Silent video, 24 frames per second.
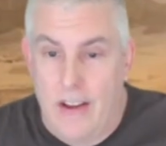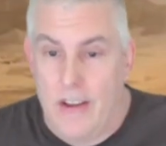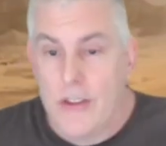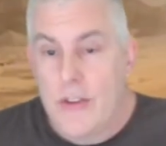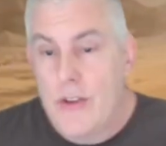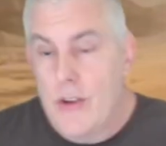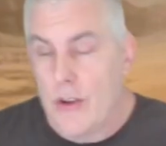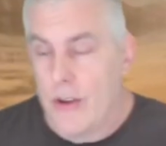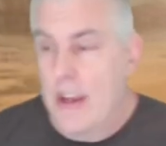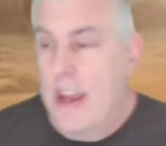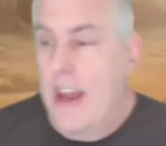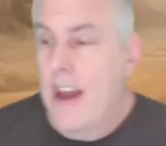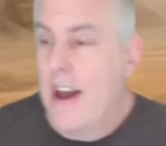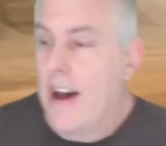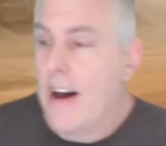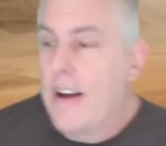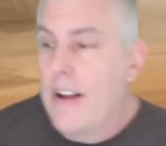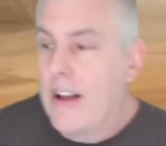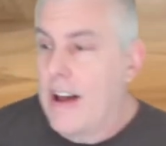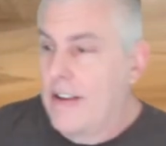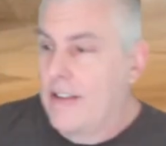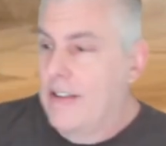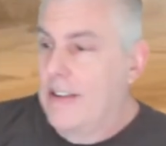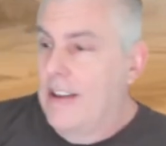So
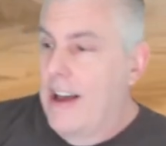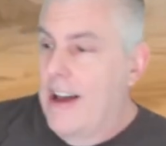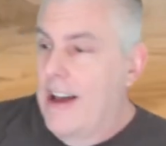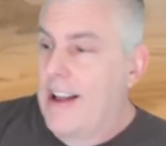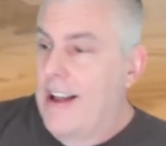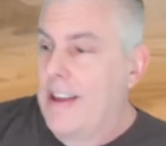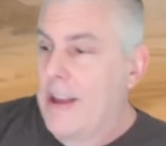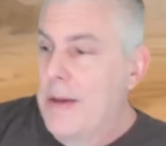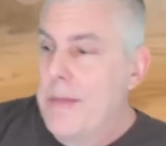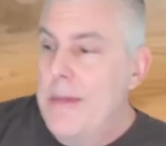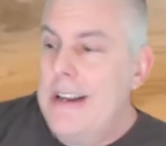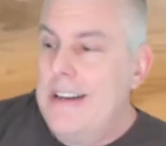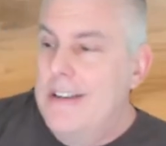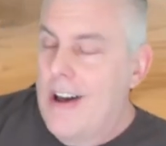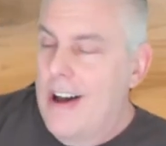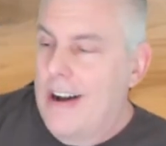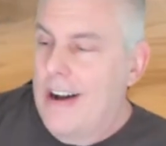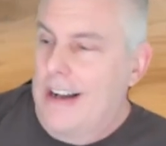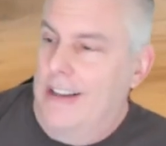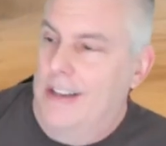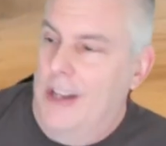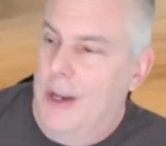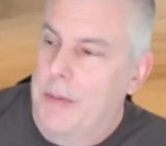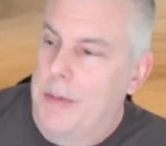yeah, let me
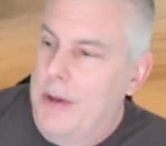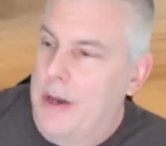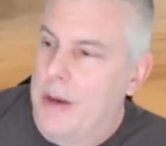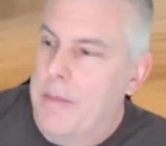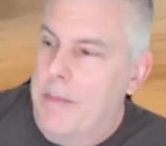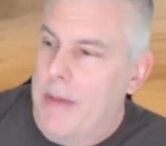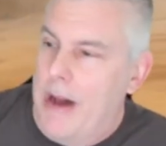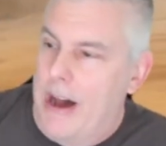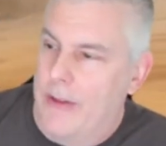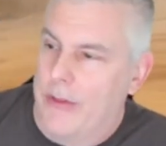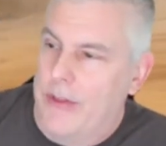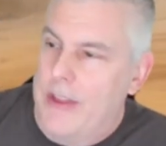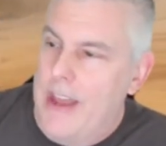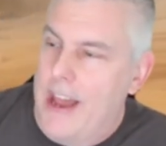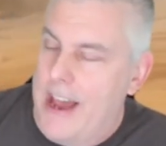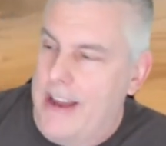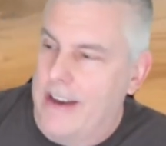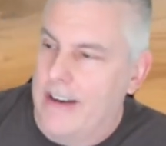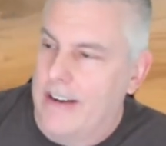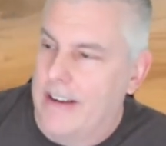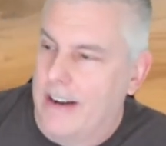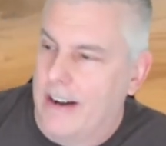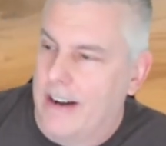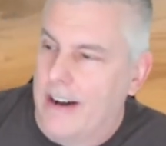talk a little bit about
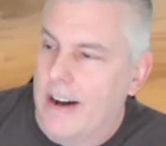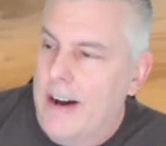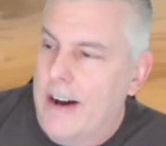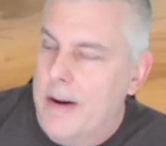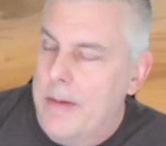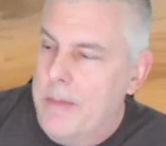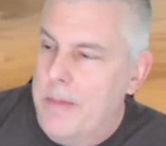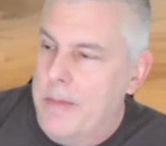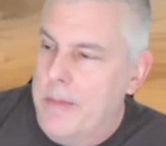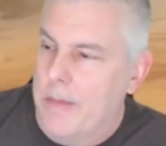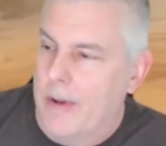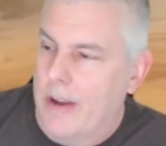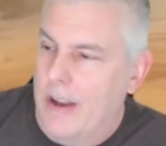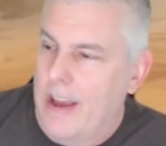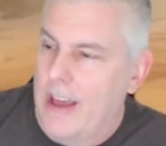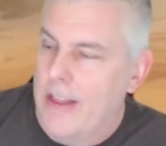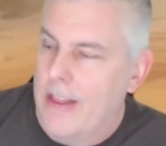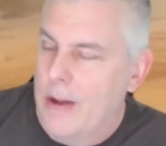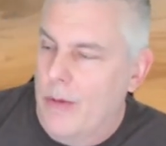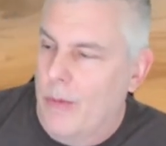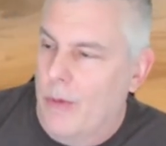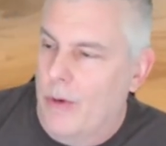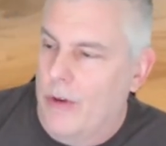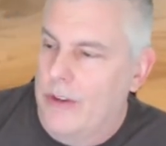that, and
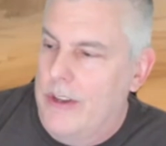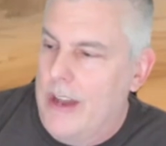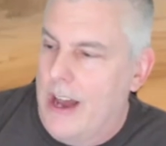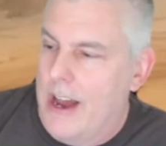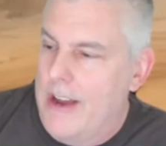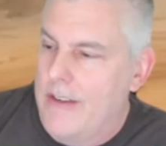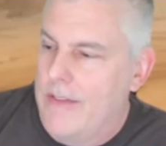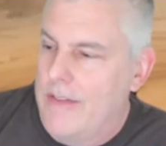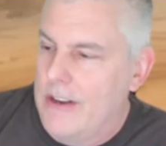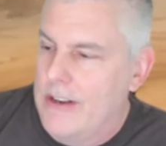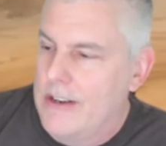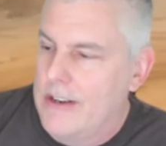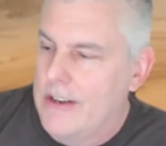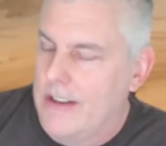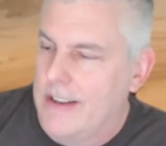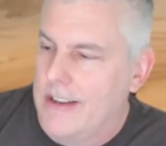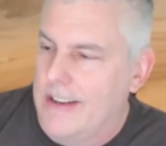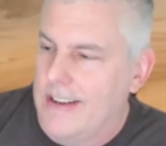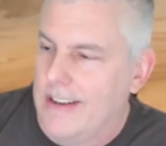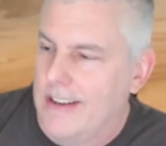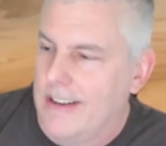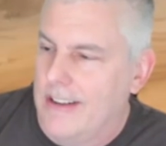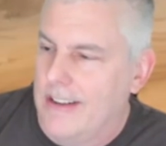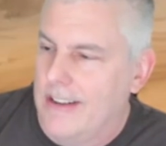then we'll dive into
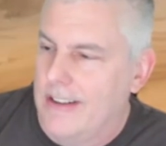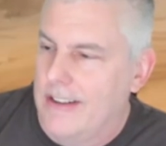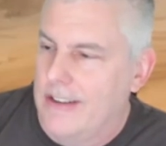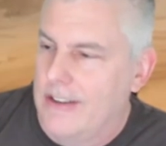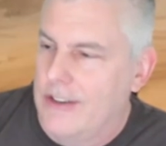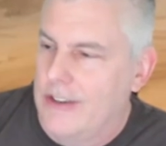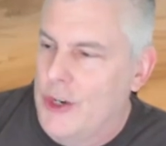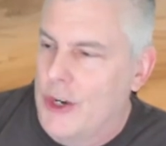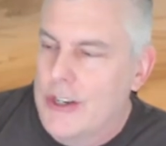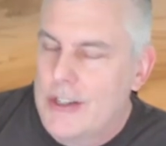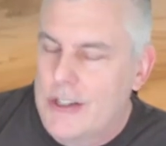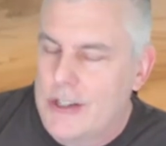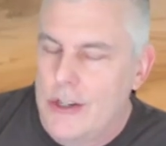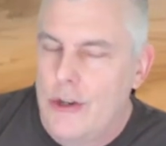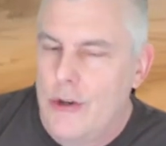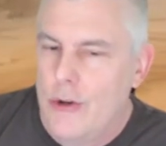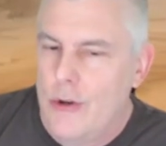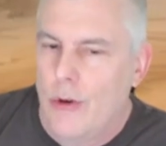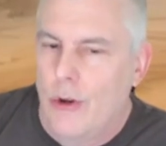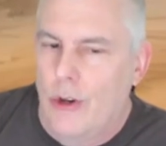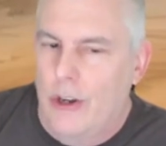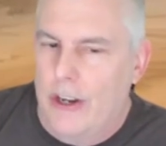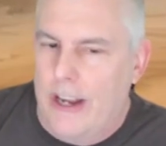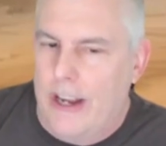the
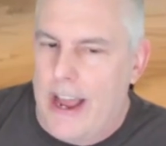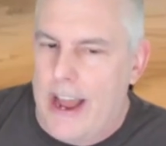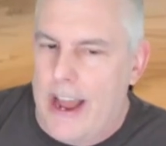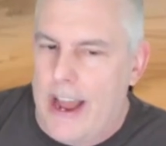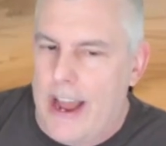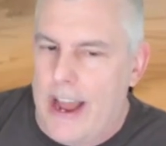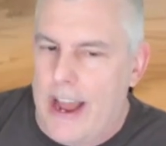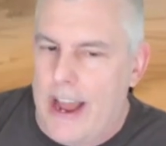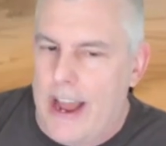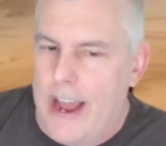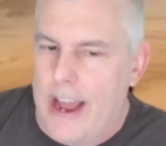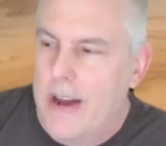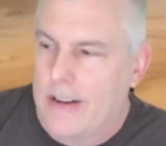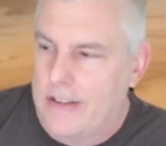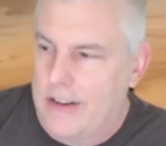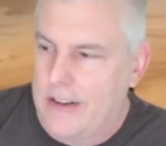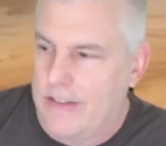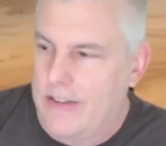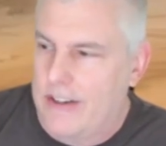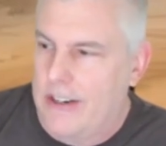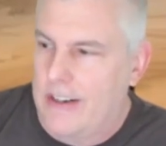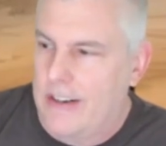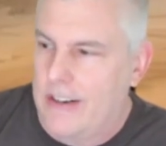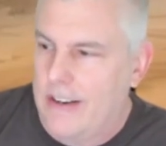dueling aspect
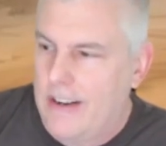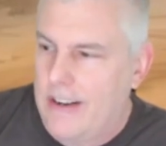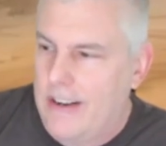of it.